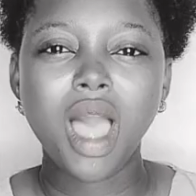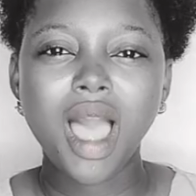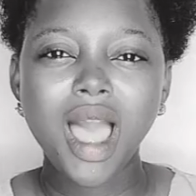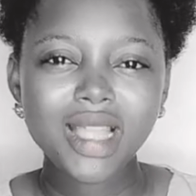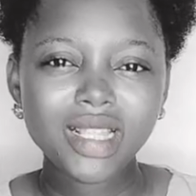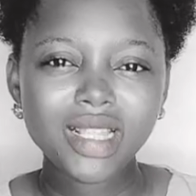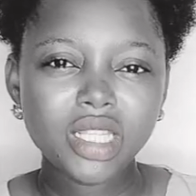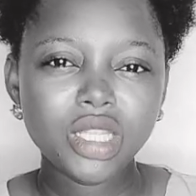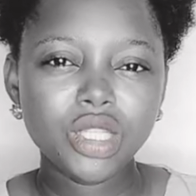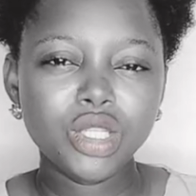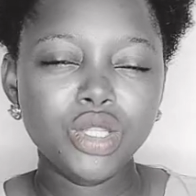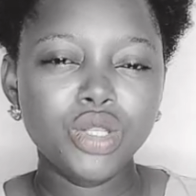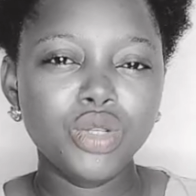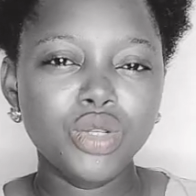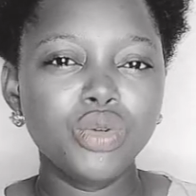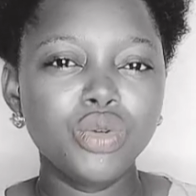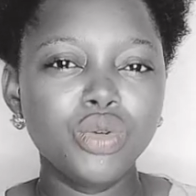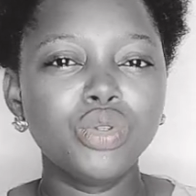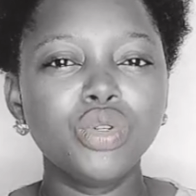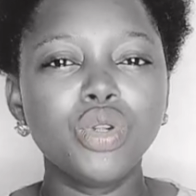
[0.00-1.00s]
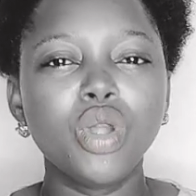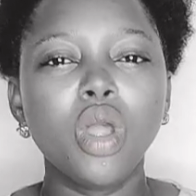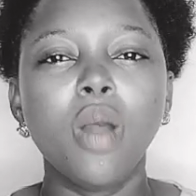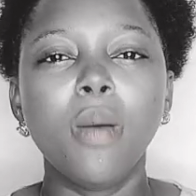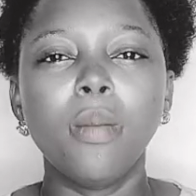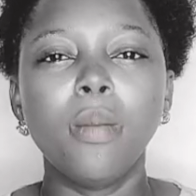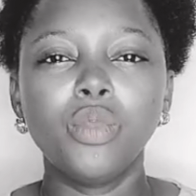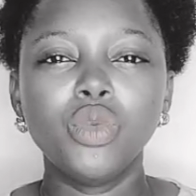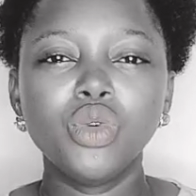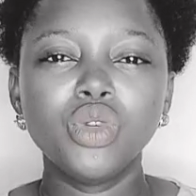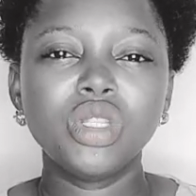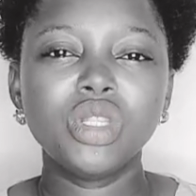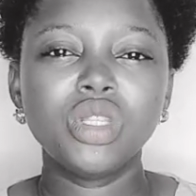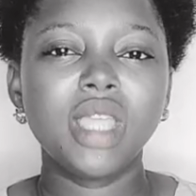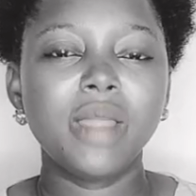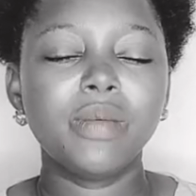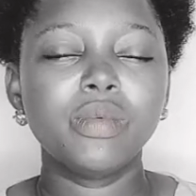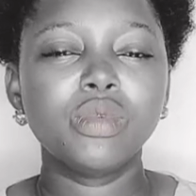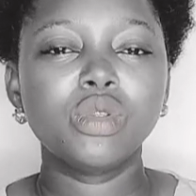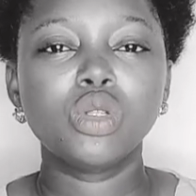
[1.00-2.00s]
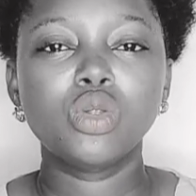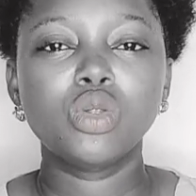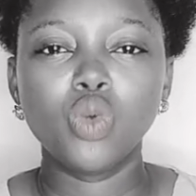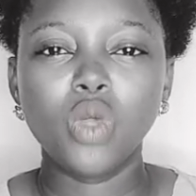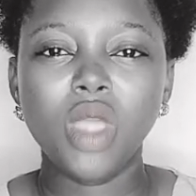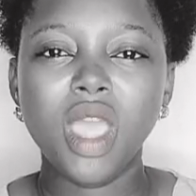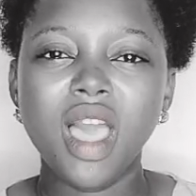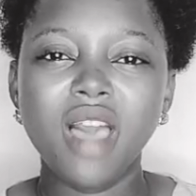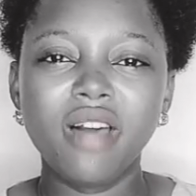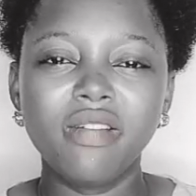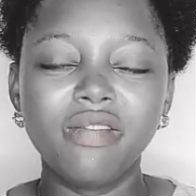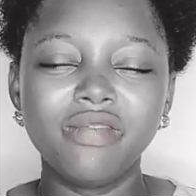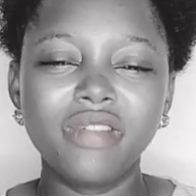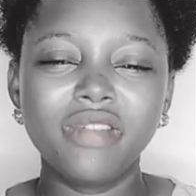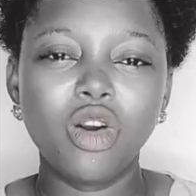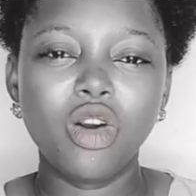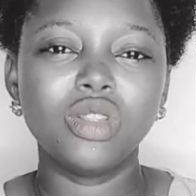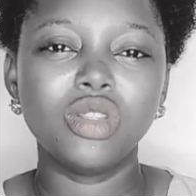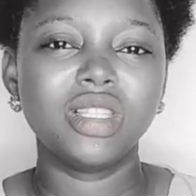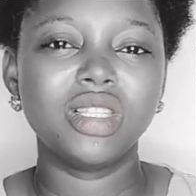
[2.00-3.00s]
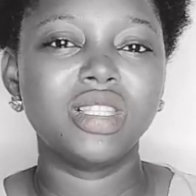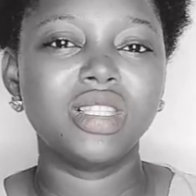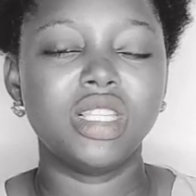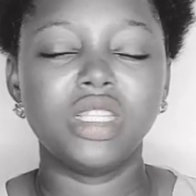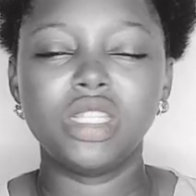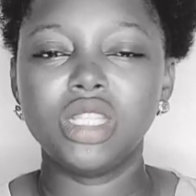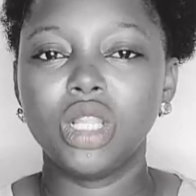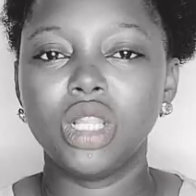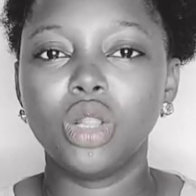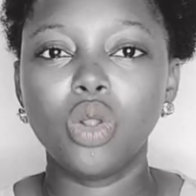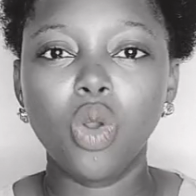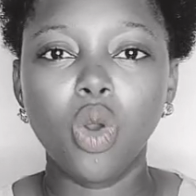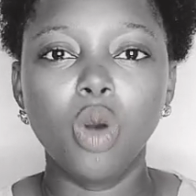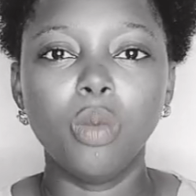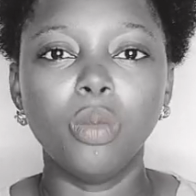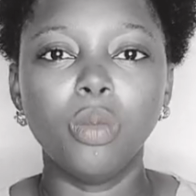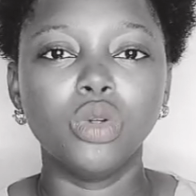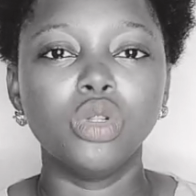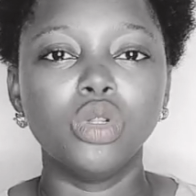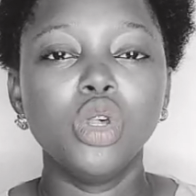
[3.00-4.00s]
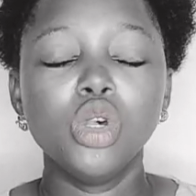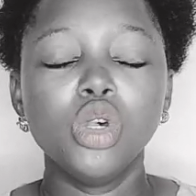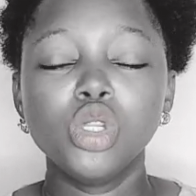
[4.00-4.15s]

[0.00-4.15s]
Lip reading: attitude, most times we have all those things in common.